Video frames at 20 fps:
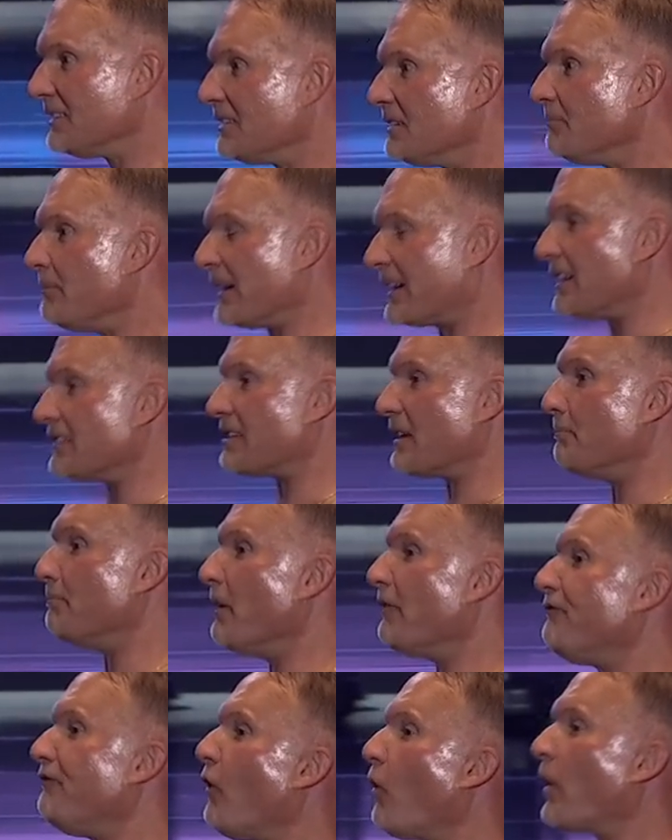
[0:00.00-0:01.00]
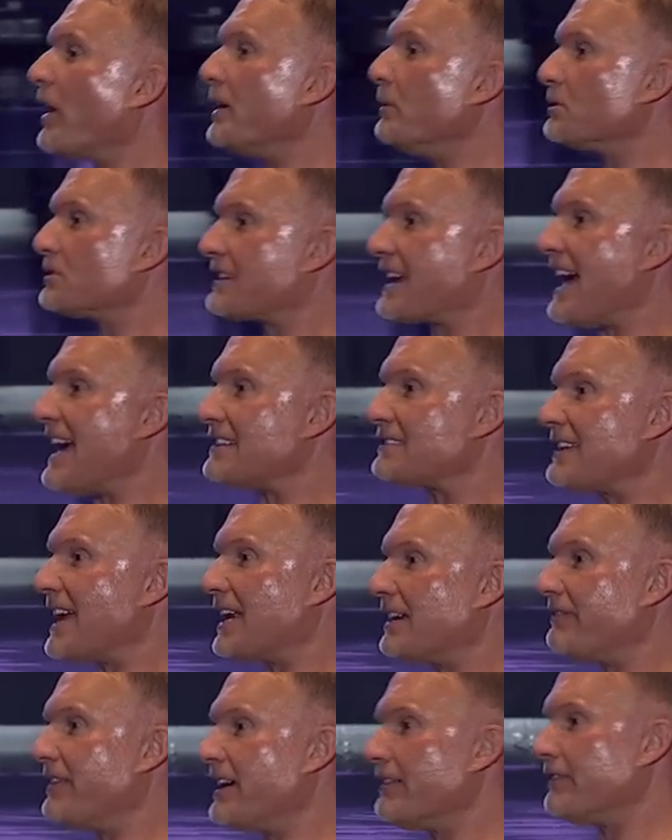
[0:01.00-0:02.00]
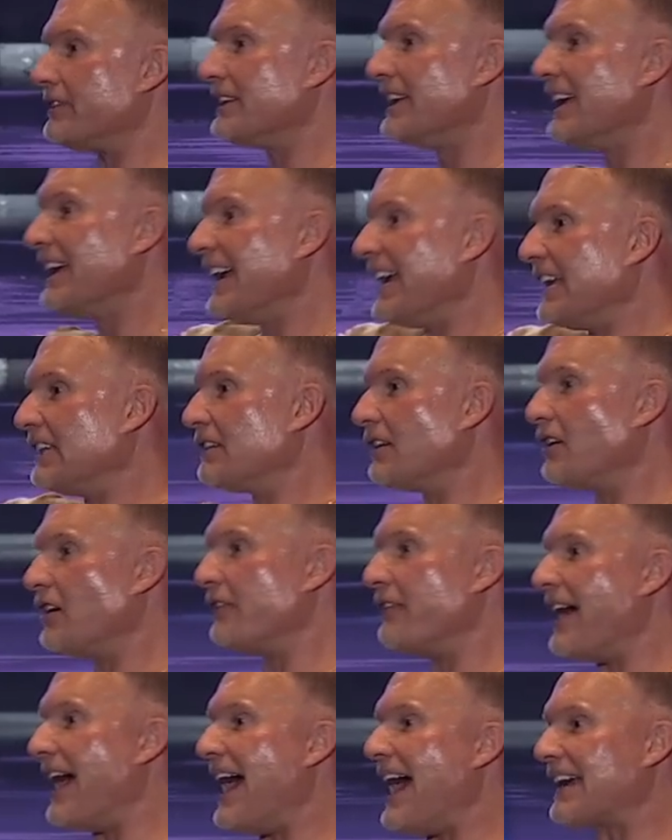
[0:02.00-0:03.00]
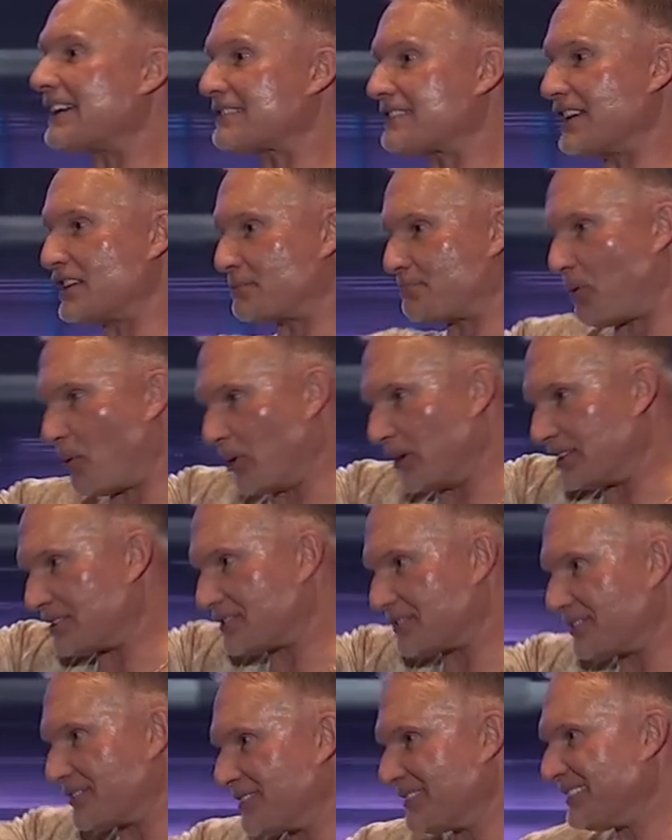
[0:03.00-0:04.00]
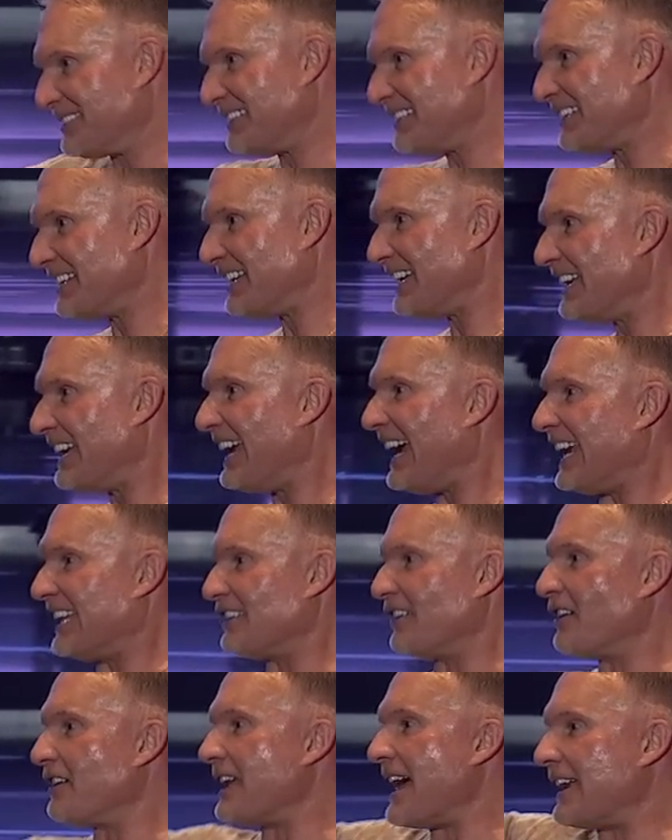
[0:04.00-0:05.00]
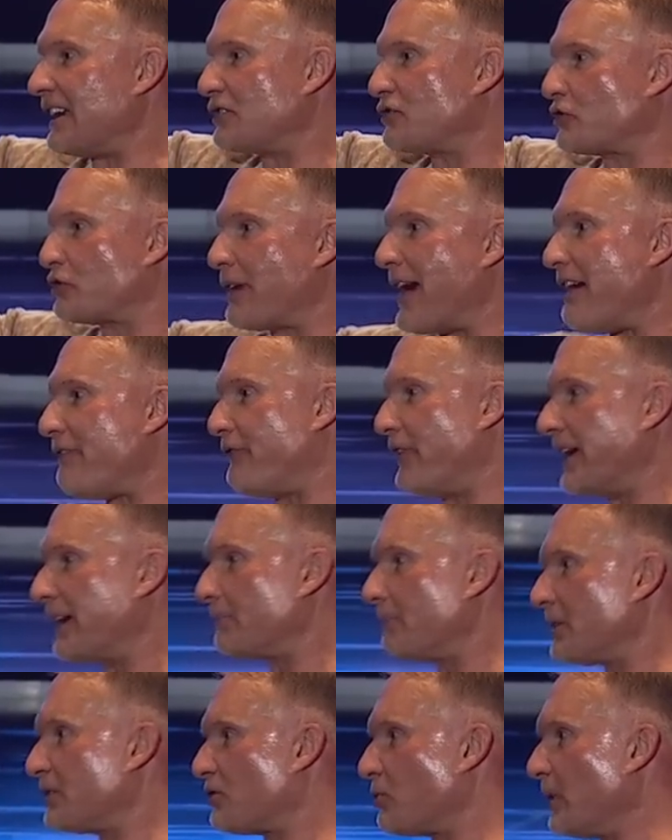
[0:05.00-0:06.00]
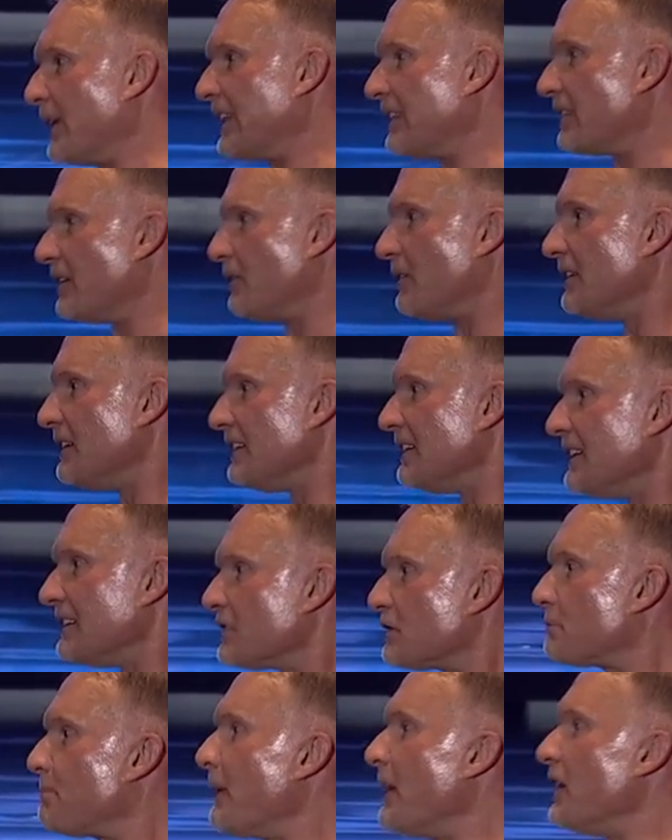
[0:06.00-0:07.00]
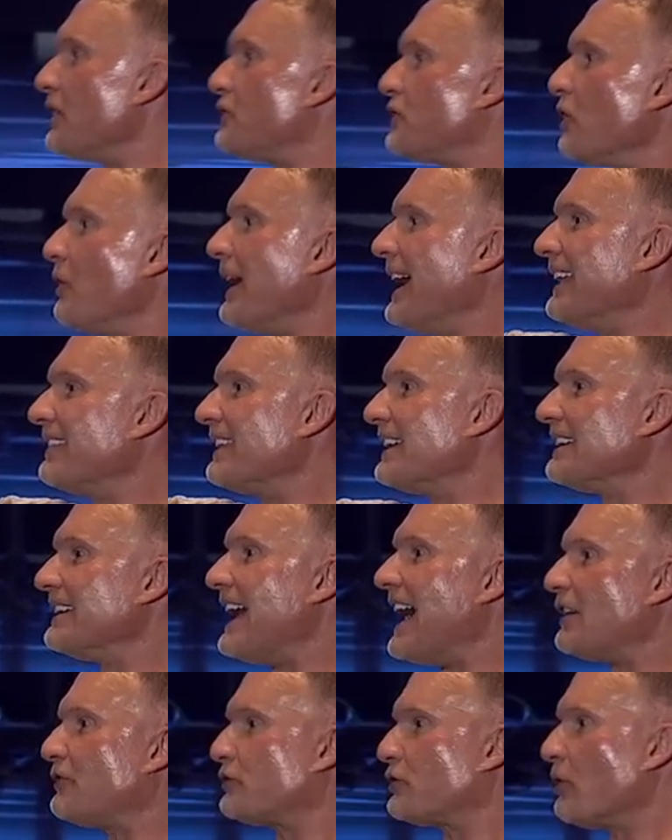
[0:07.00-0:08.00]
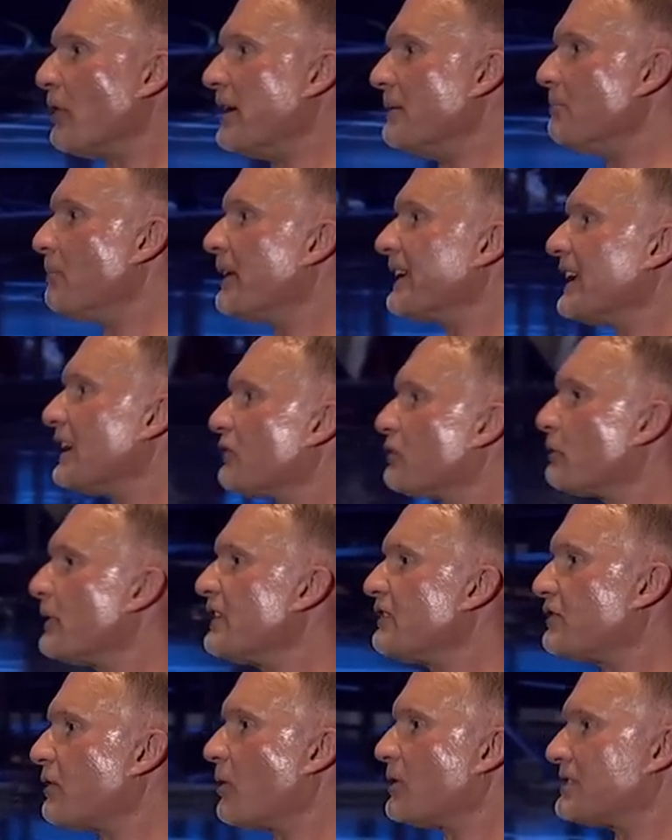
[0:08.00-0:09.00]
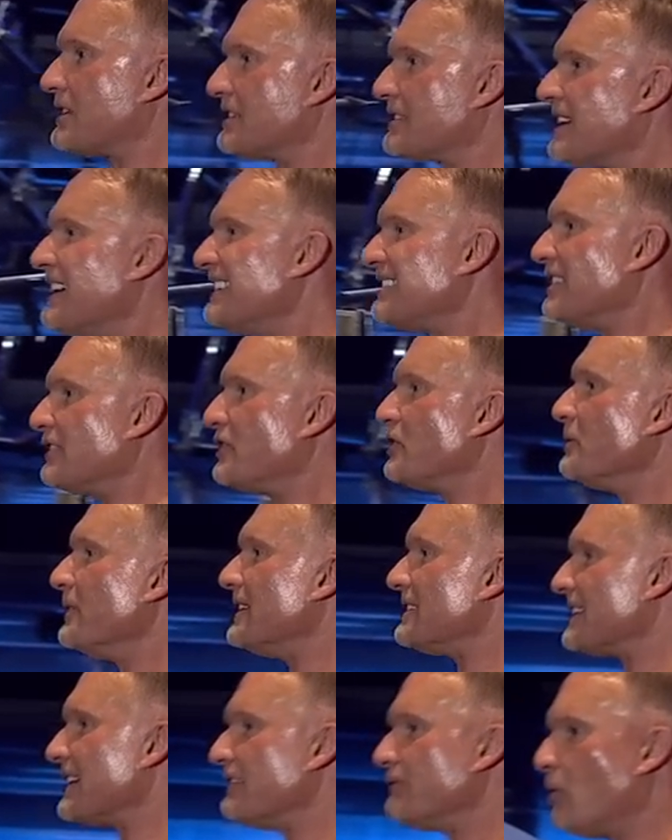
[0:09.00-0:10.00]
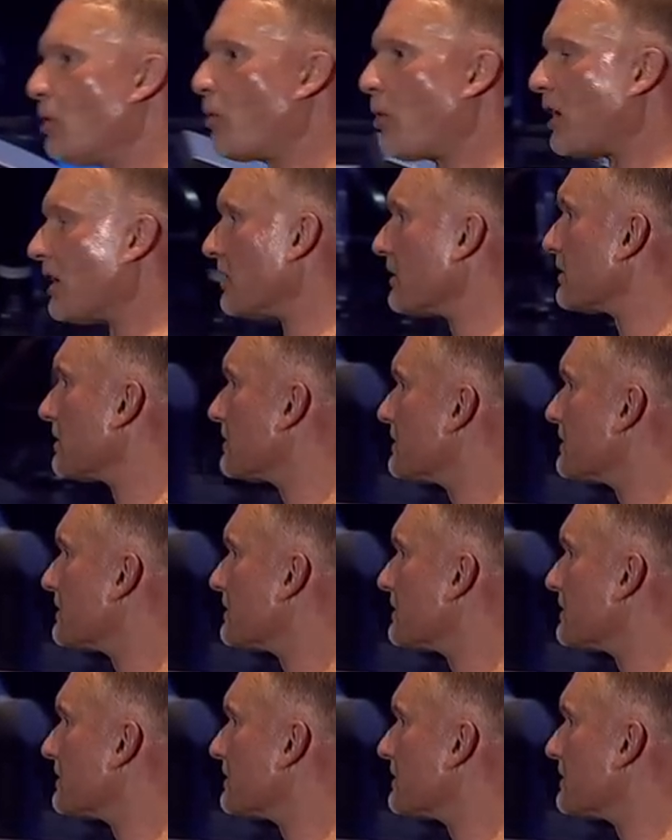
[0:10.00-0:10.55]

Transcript: Because he, before he was cast out of heaven, he learned the access points. He learned how to traffic between the spiritual and the natural and bring its resources to do his evil work.